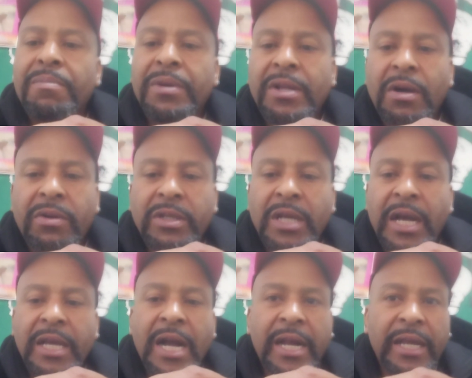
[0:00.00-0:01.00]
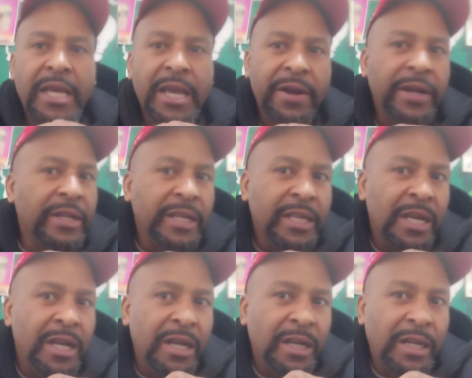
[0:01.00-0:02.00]
But notice how he kind of carried the
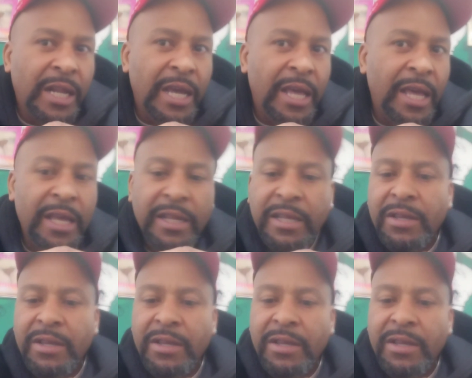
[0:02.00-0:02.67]
young lad.